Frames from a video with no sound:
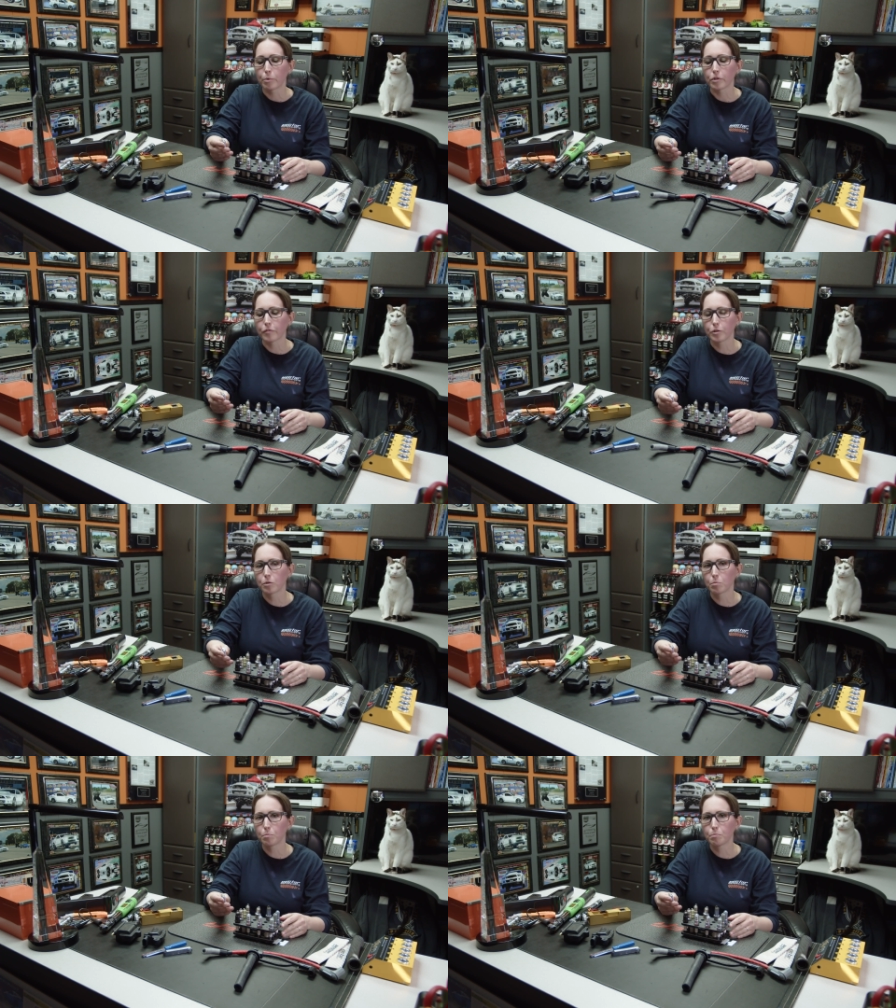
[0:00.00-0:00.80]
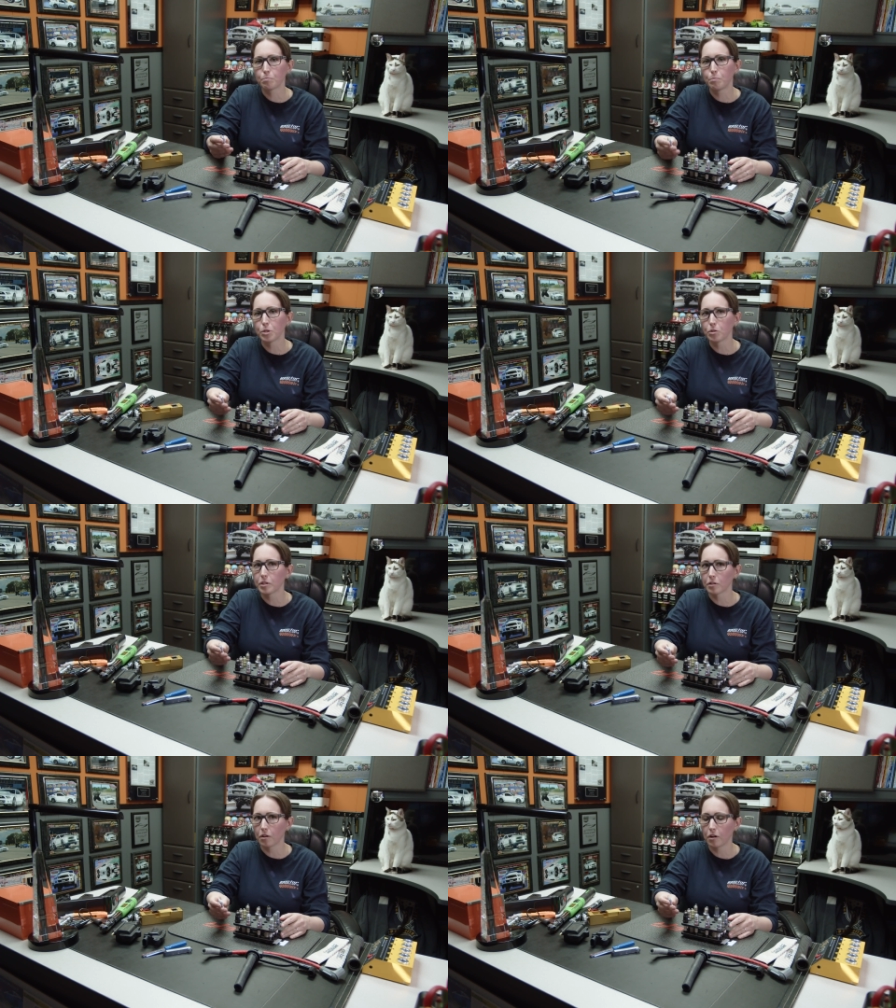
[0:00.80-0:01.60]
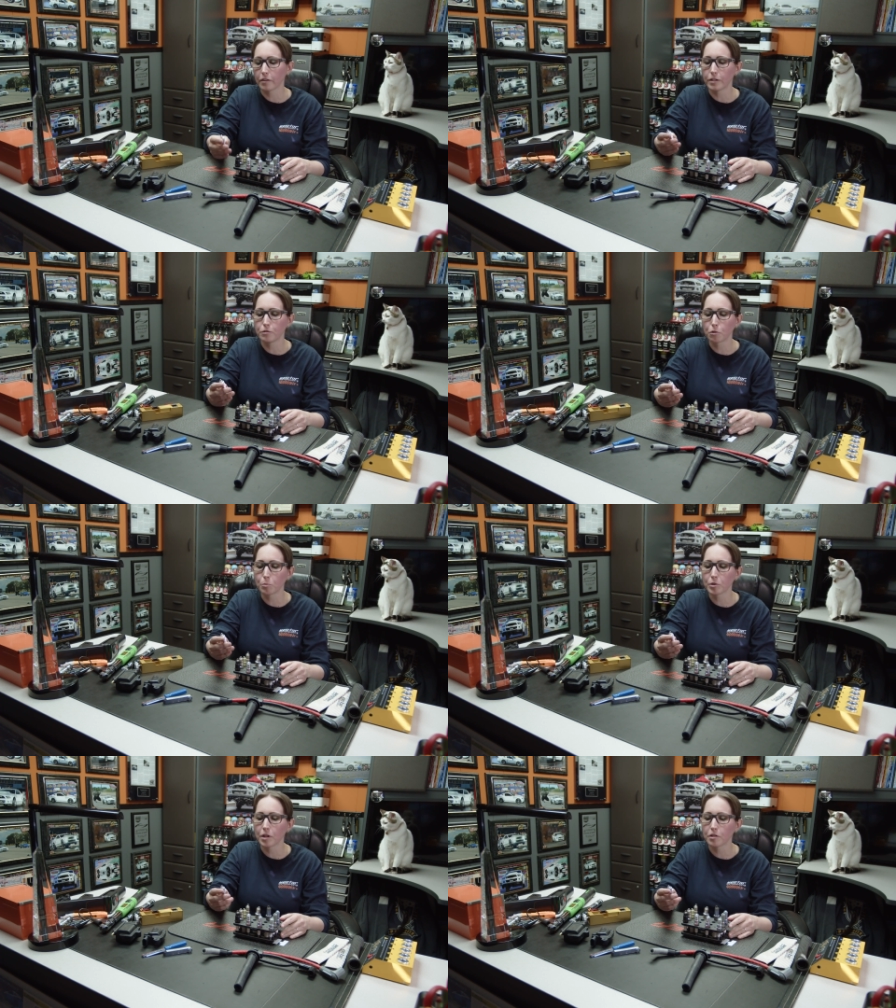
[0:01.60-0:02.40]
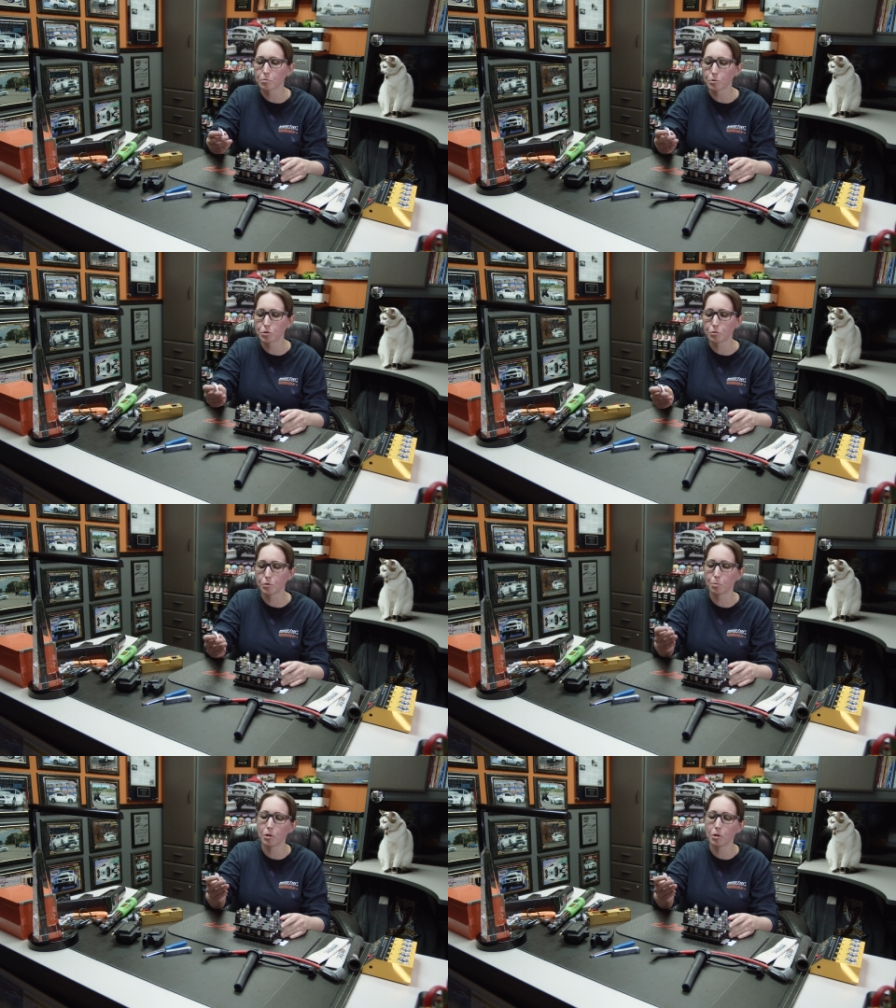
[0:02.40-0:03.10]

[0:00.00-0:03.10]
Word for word: but if you're building a car that normally has a protruded